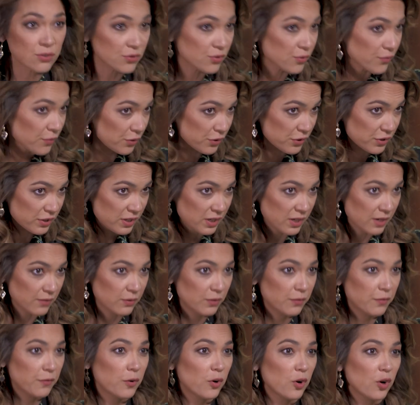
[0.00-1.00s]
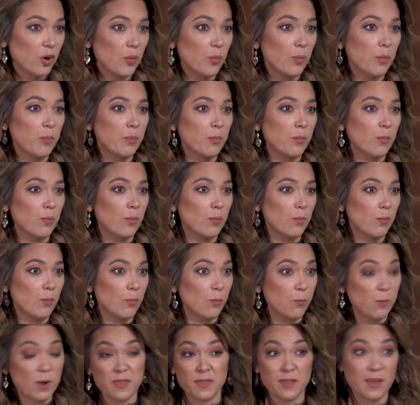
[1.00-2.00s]
the diversity of a firm
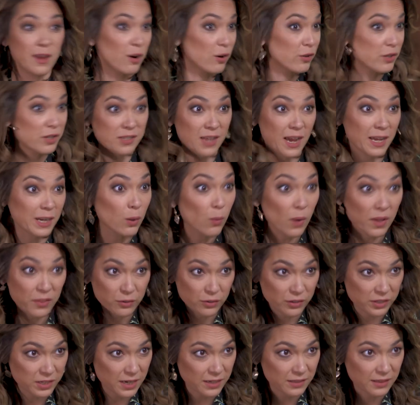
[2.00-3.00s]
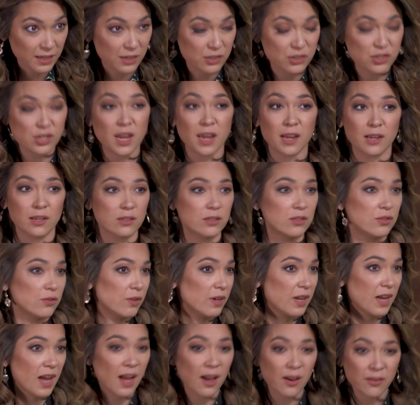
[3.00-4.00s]
when they are deciding whether to take that exactly. check. Do
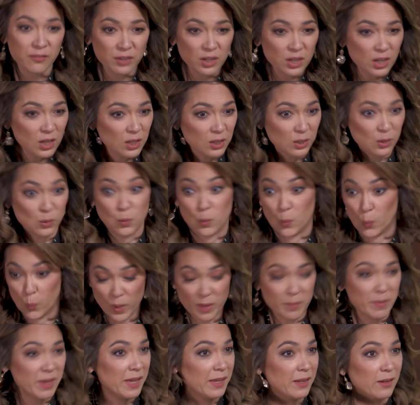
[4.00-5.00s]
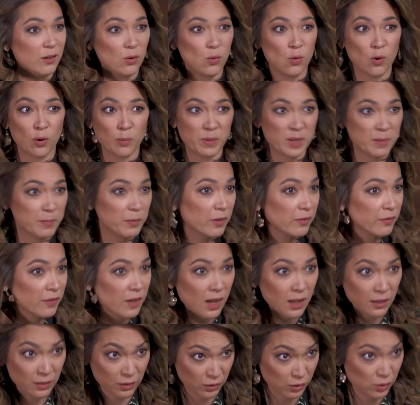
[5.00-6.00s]
they have women or people of
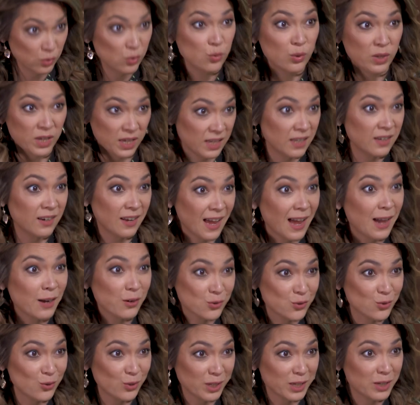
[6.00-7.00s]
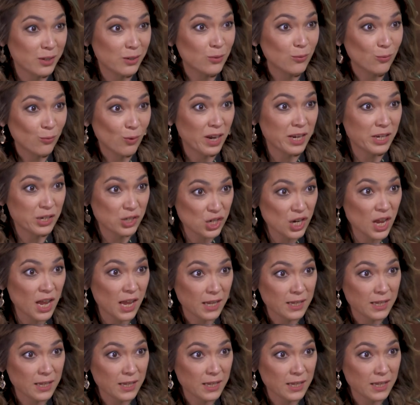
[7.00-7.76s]
color who can actually write and checks.